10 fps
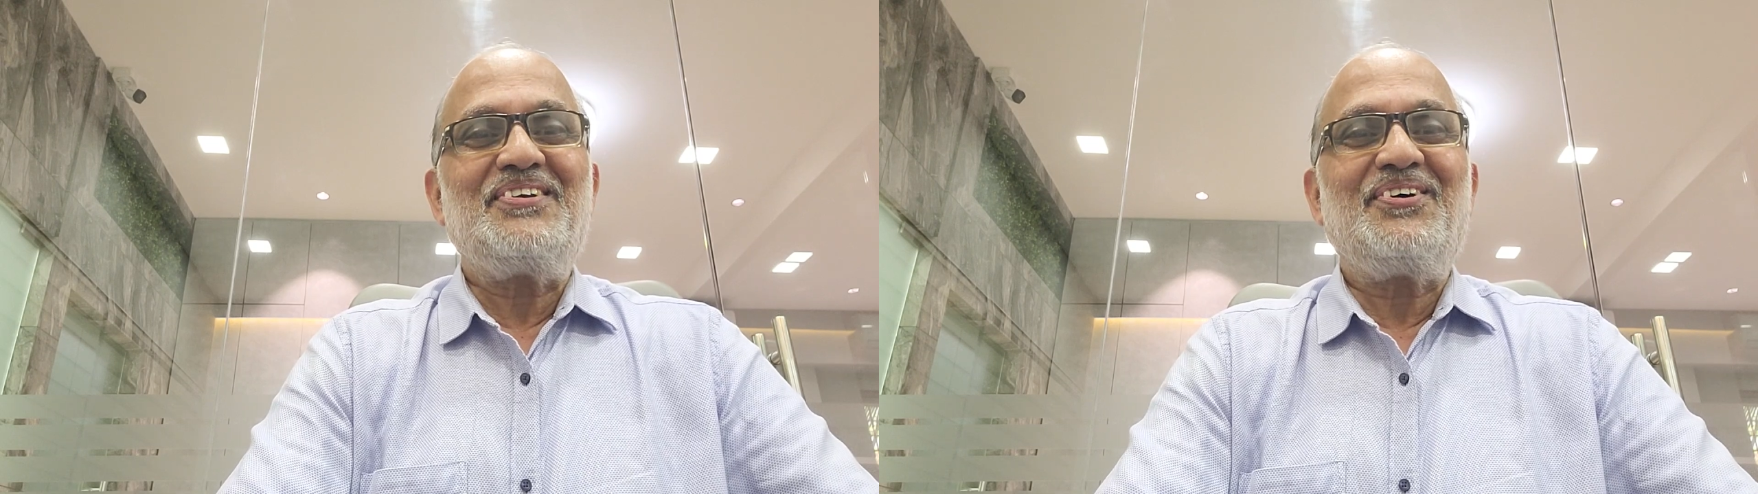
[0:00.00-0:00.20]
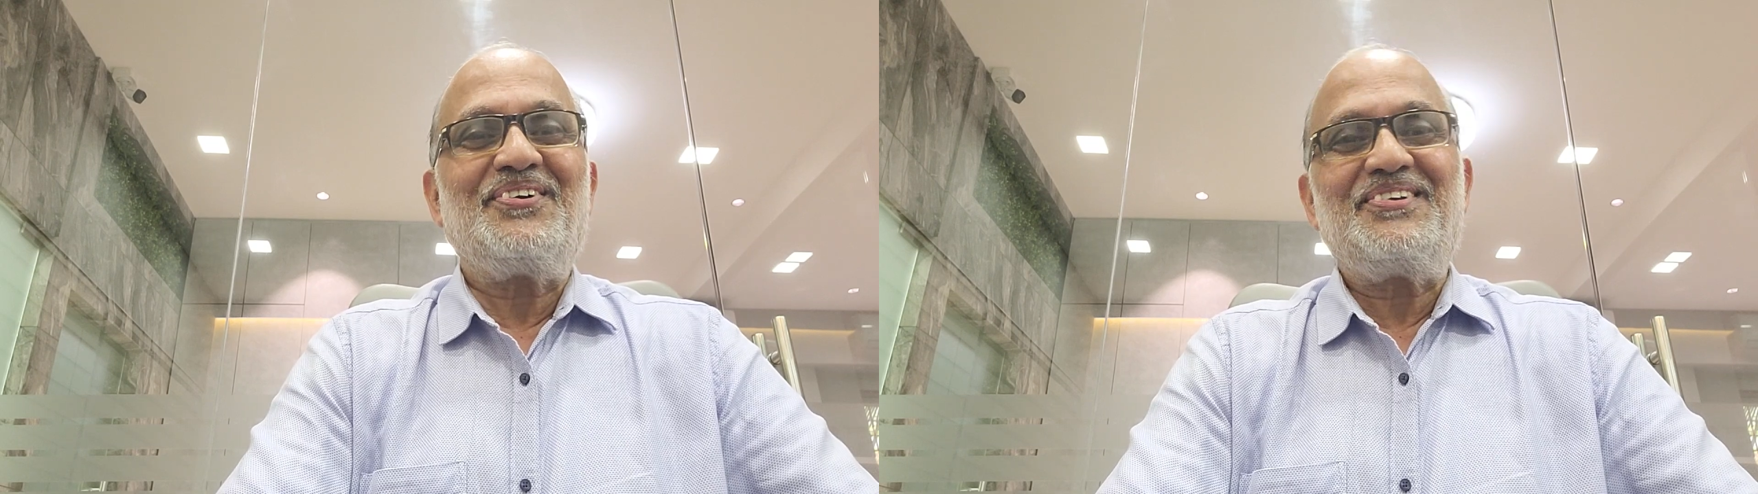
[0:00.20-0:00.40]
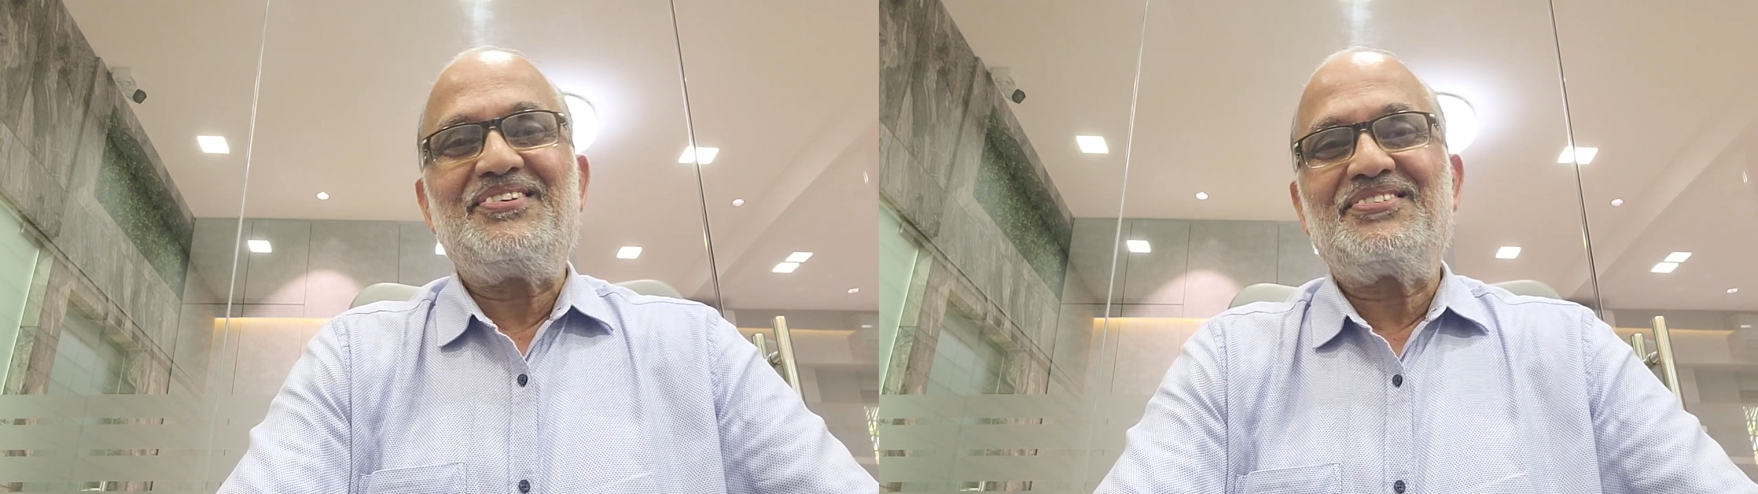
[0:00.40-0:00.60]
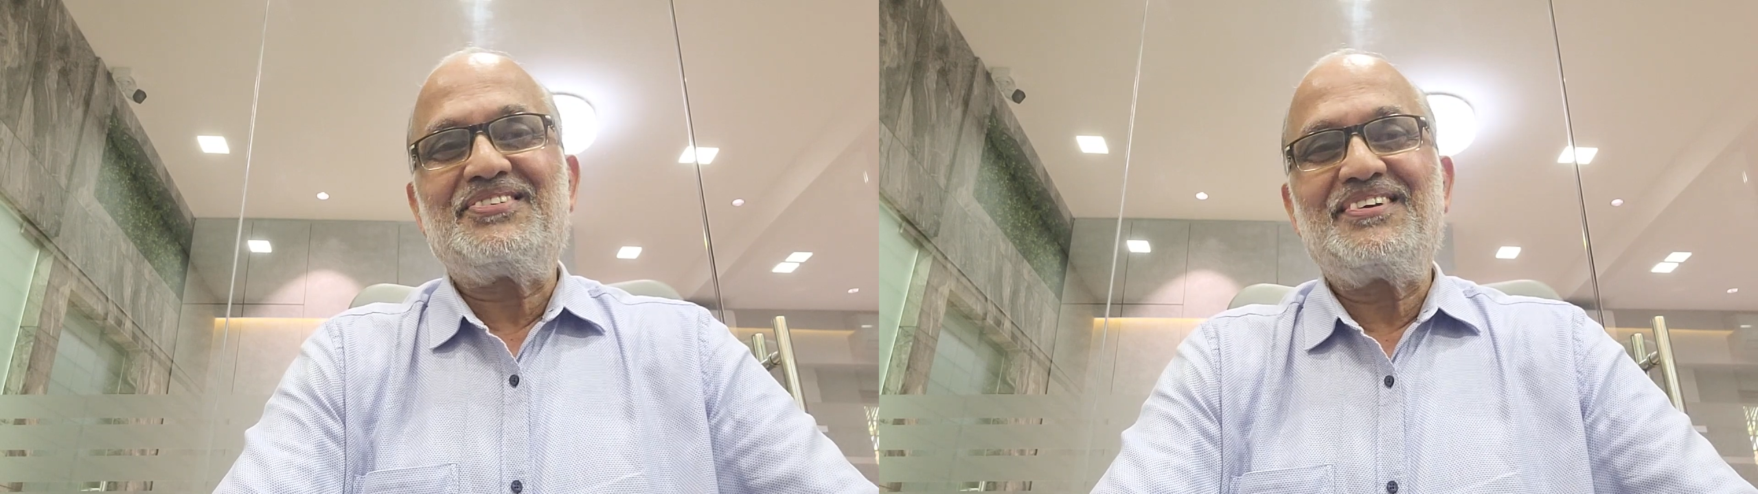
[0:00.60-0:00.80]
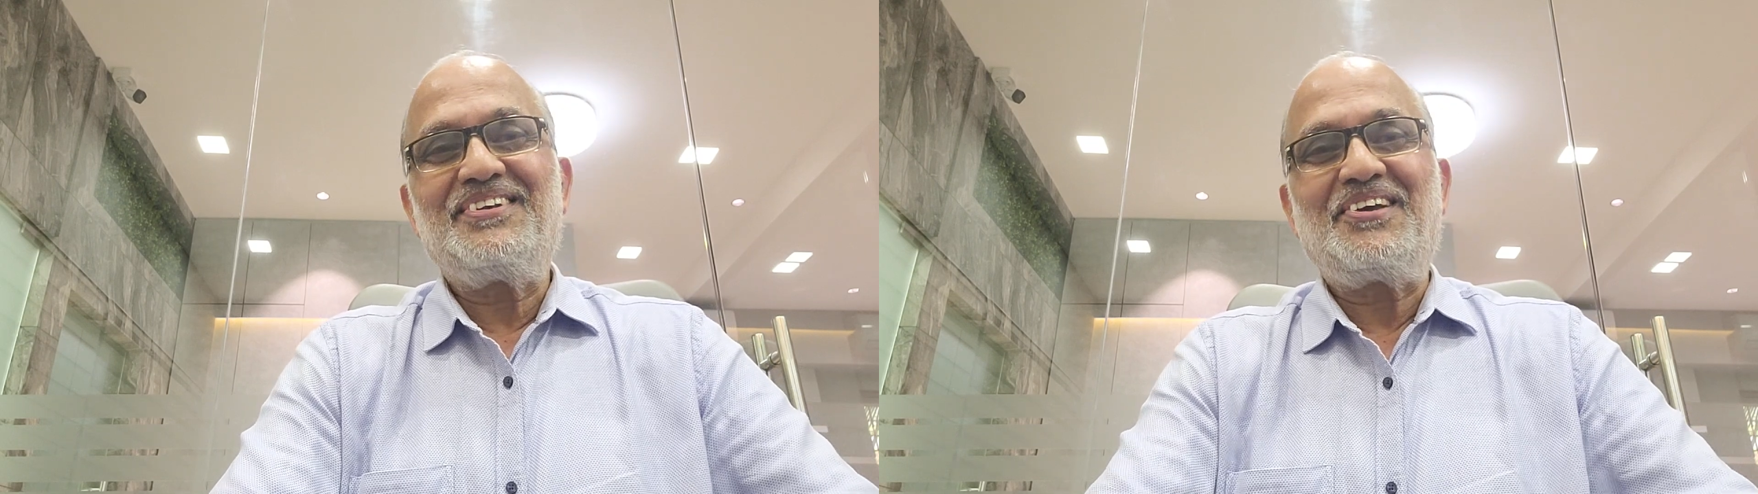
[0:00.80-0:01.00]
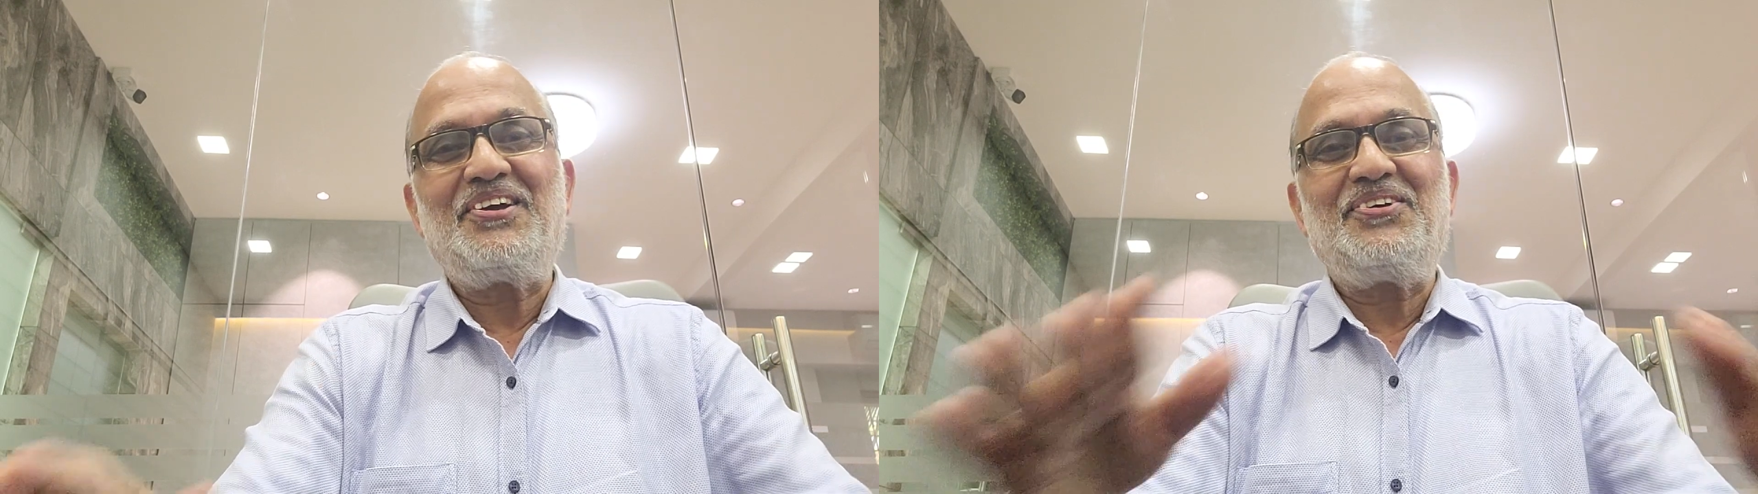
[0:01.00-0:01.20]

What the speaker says: on this. Thank